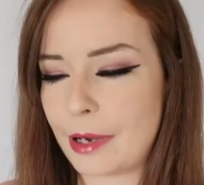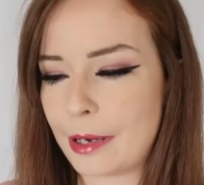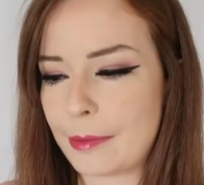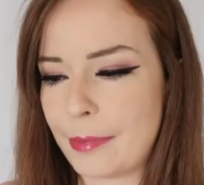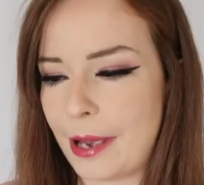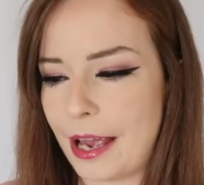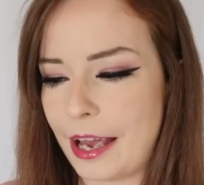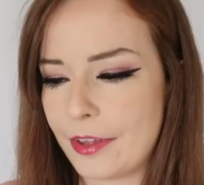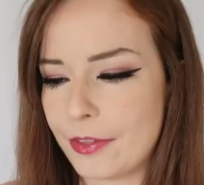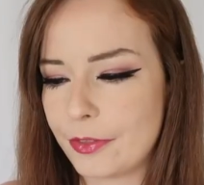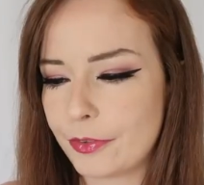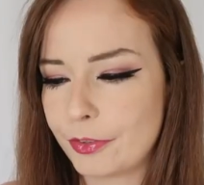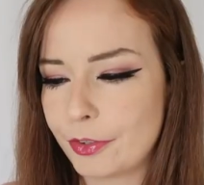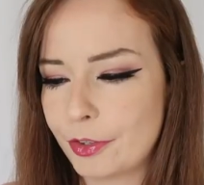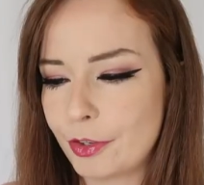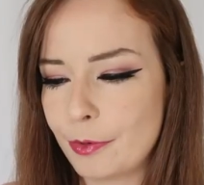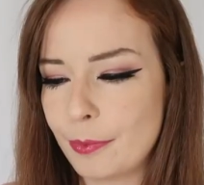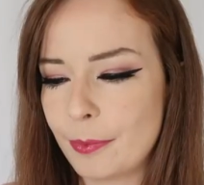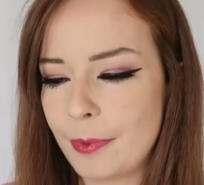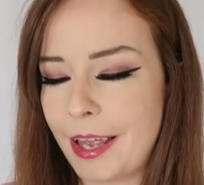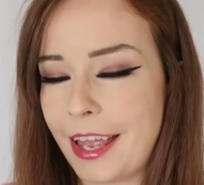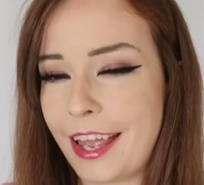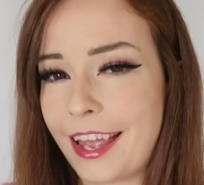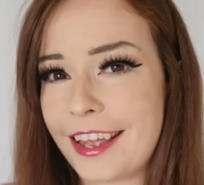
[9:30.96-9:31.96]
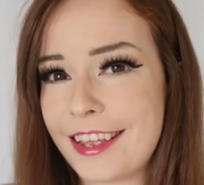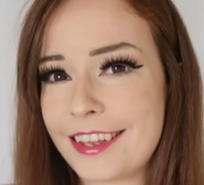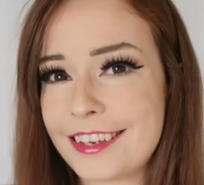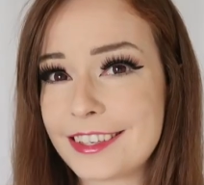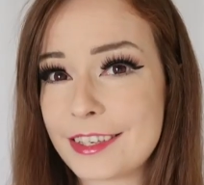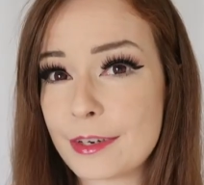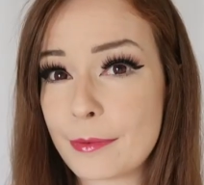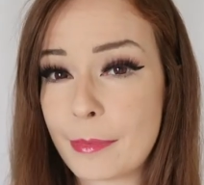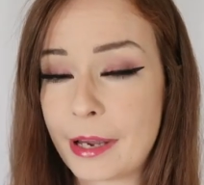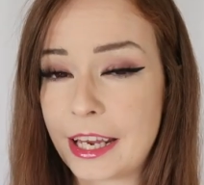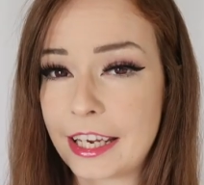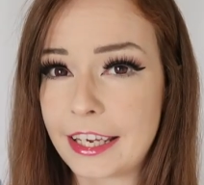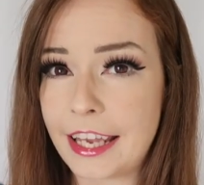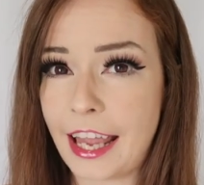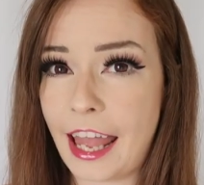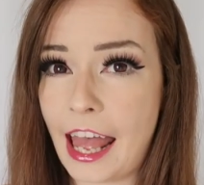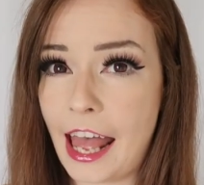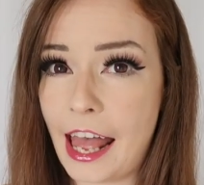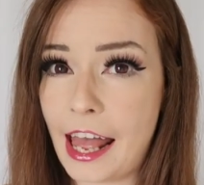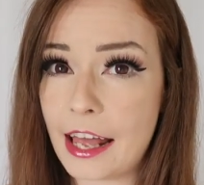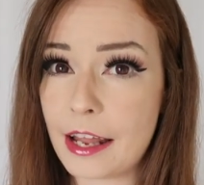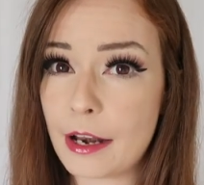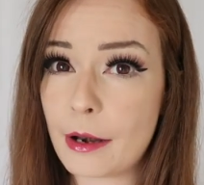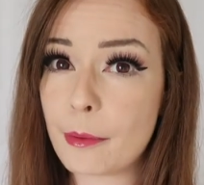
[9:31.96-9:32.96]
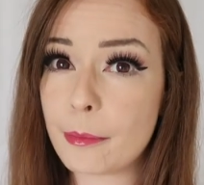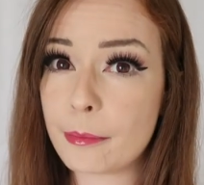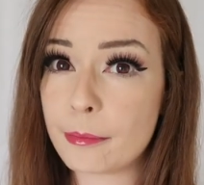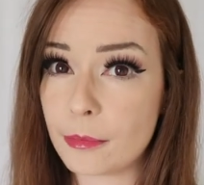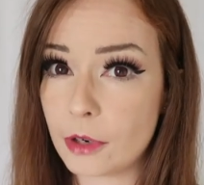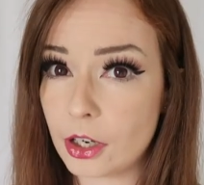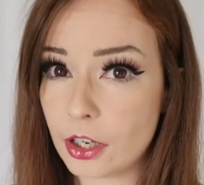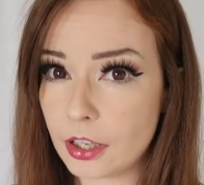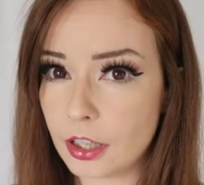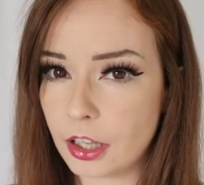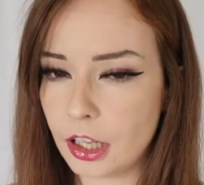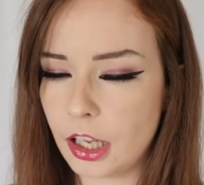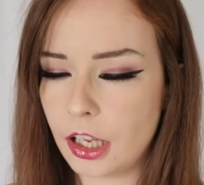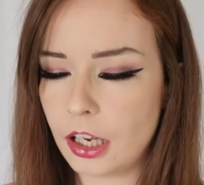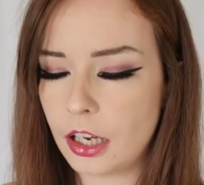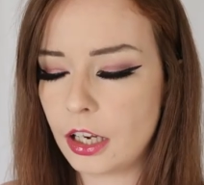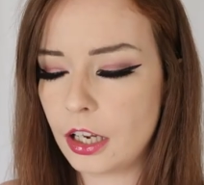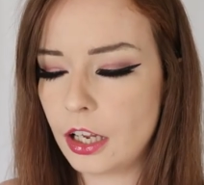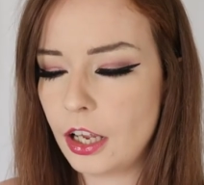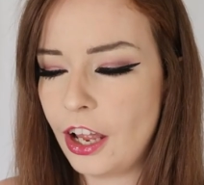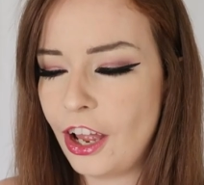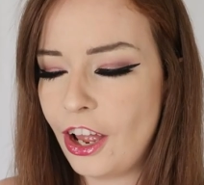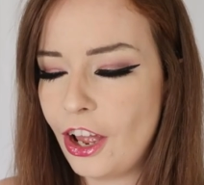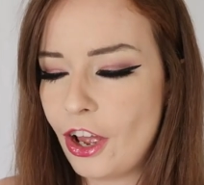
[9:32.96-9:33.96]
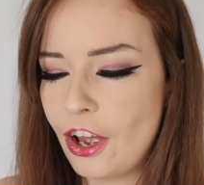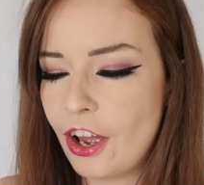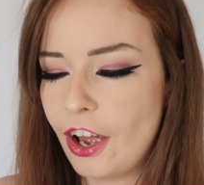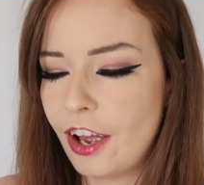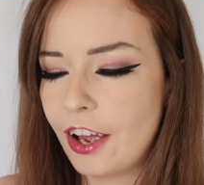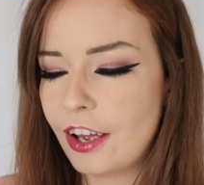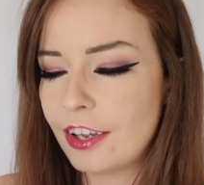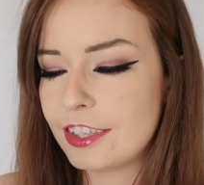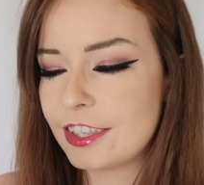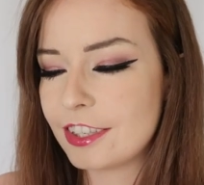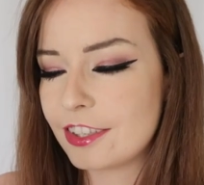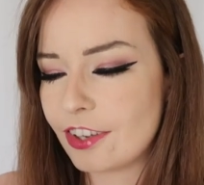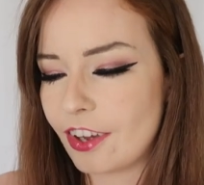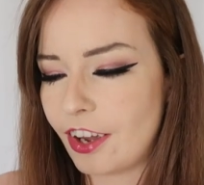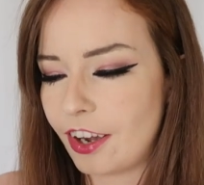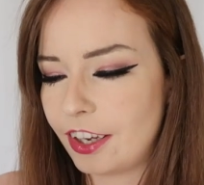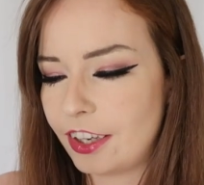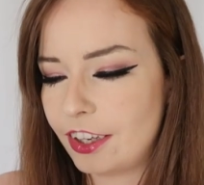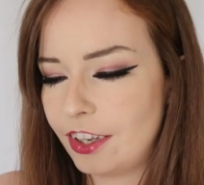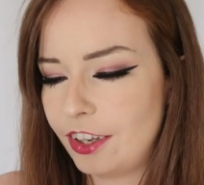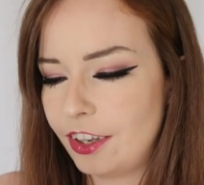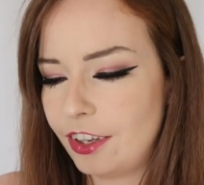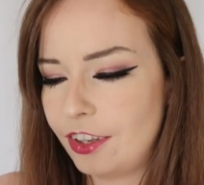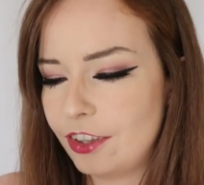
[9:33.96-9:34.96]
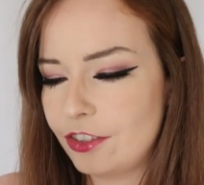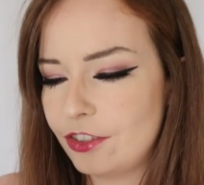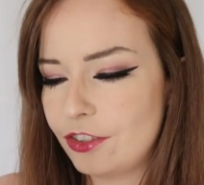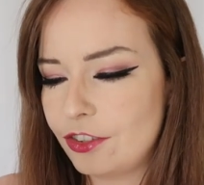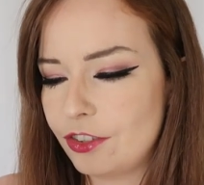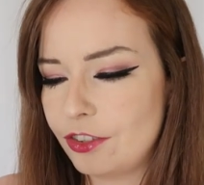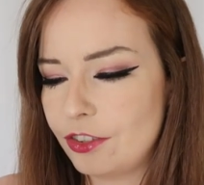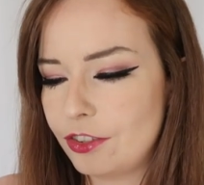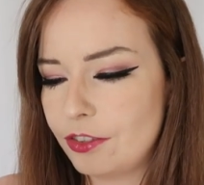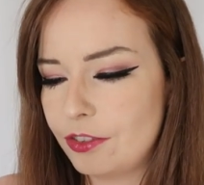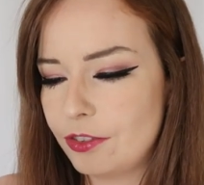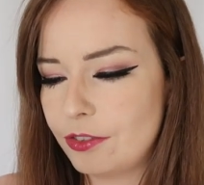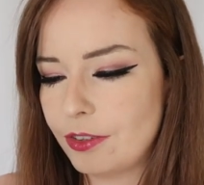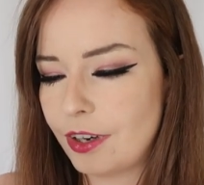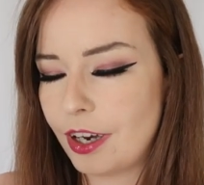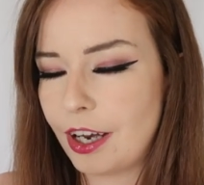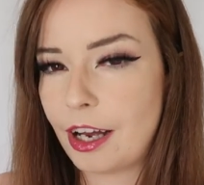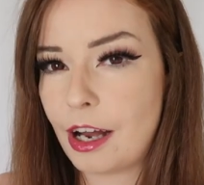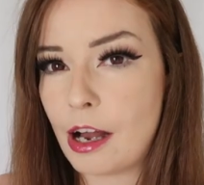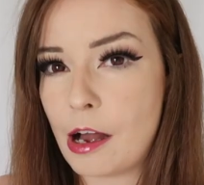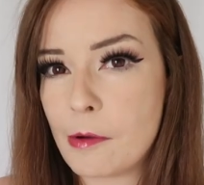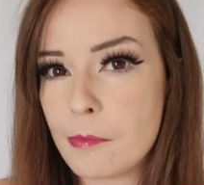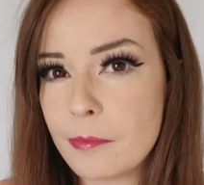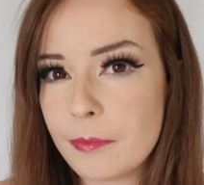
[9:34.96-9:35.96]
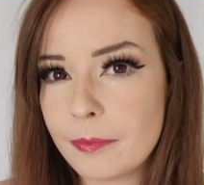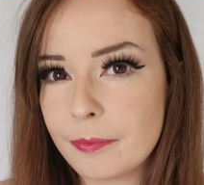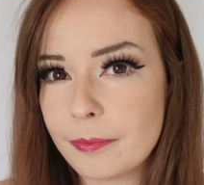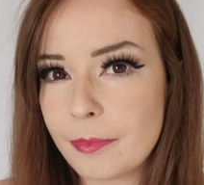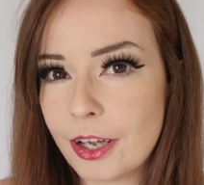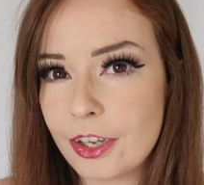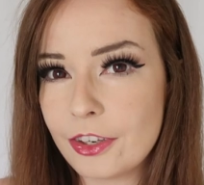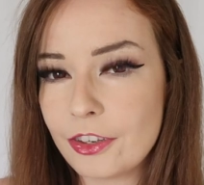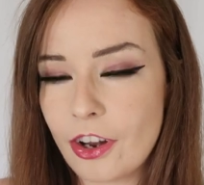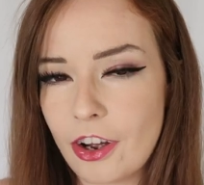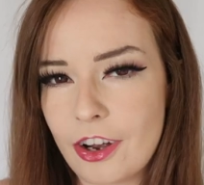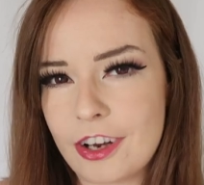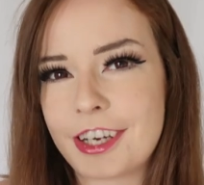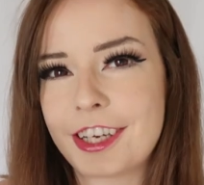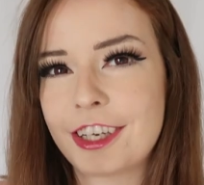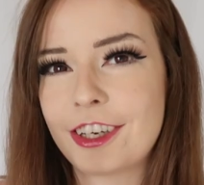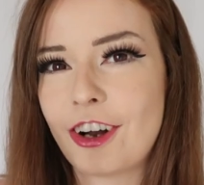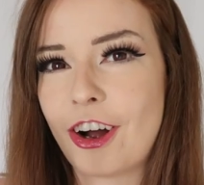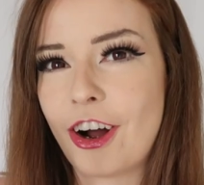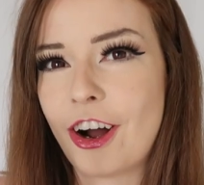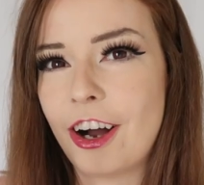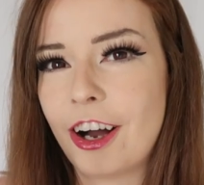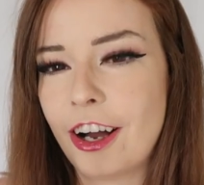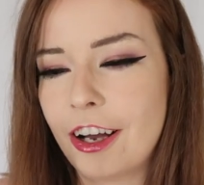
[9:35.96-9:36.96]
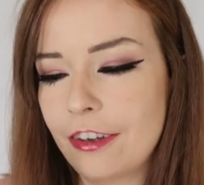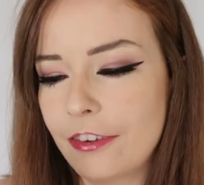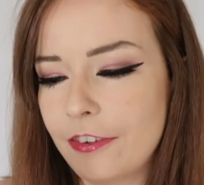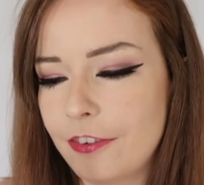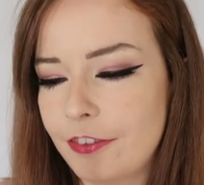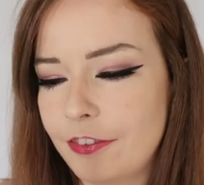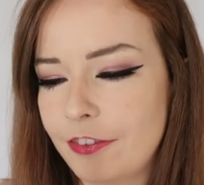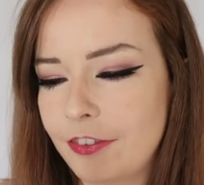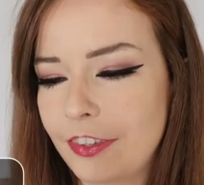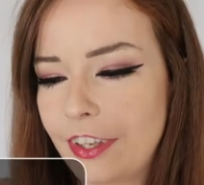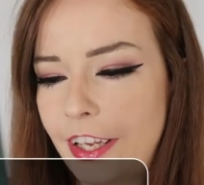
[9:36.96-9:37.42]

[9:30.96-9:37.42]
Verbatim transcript: my bathroom, and my cat Merlin decided to um, knock it off.